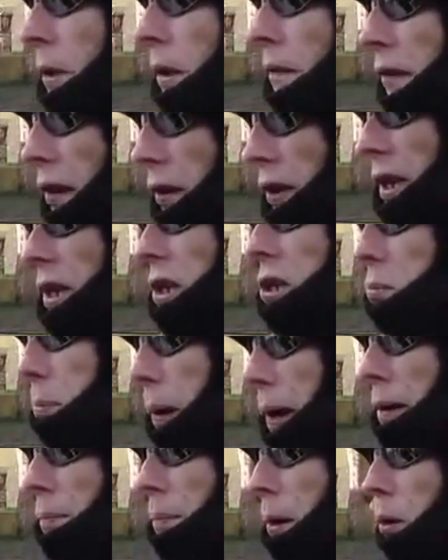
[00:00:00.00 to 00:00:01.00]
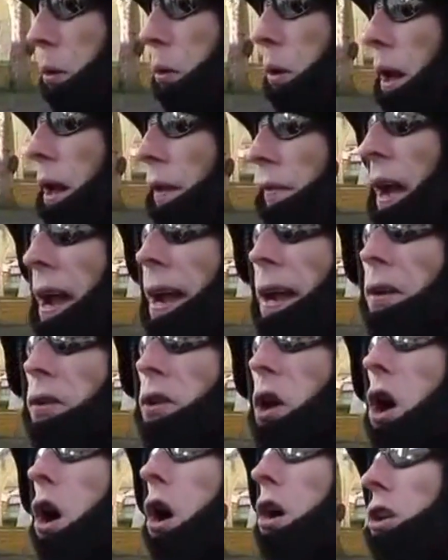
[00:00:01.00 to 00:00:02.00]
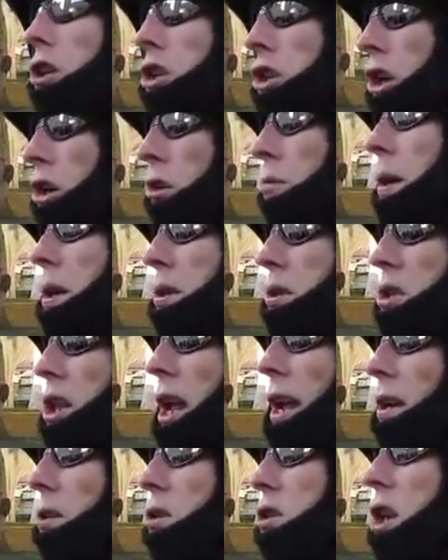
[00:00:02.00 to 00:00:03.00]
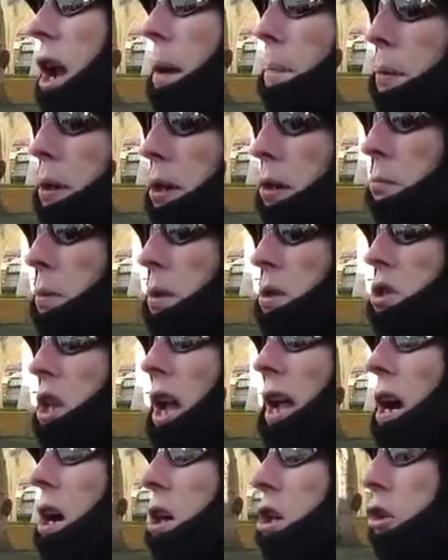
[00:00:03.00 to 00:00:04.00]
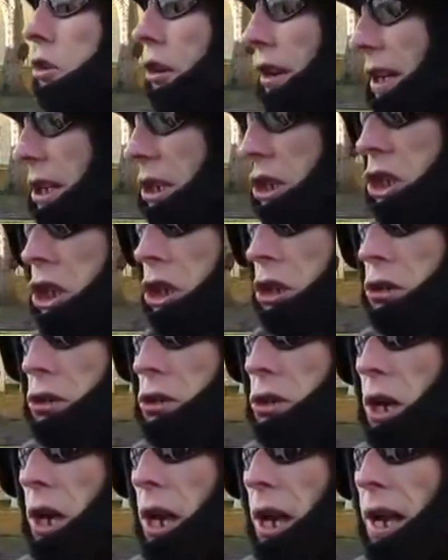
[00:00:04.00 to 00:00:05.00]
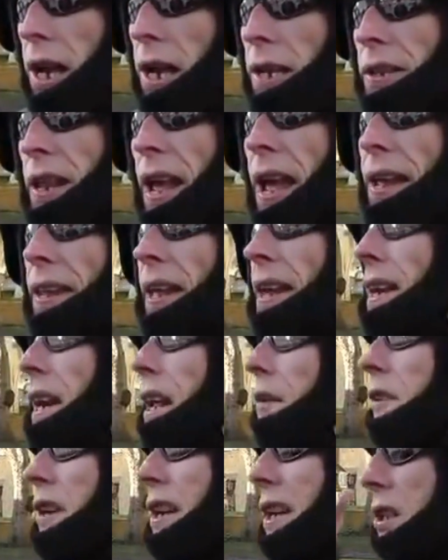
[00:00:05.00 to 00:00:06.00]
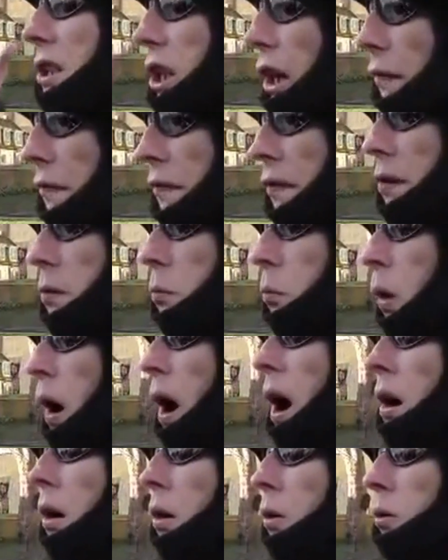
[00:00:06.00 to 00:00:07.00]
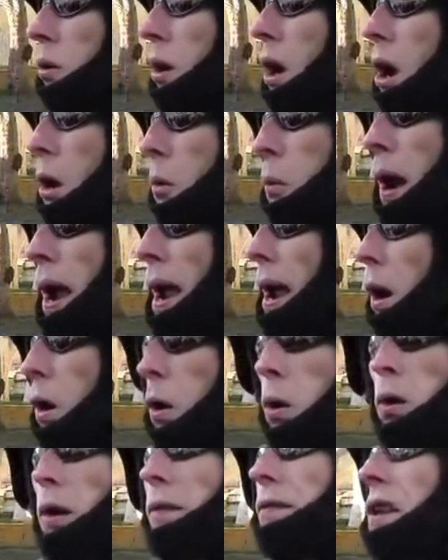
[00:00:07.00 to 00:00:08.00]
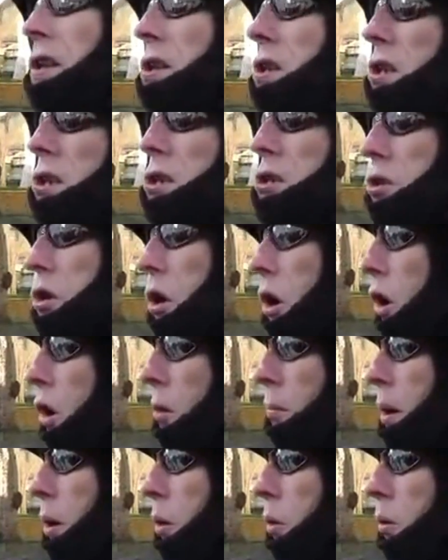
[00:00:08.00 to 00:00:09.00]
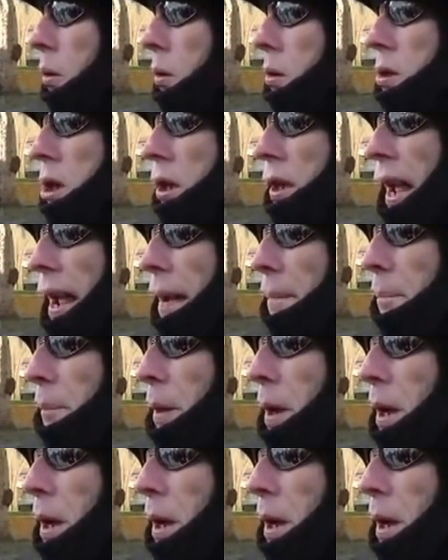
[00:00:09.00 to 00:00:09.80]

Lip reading: for these people. They are not humans, they are subhumans, they are creatures in there. They live in a different world where all of this is normal to them.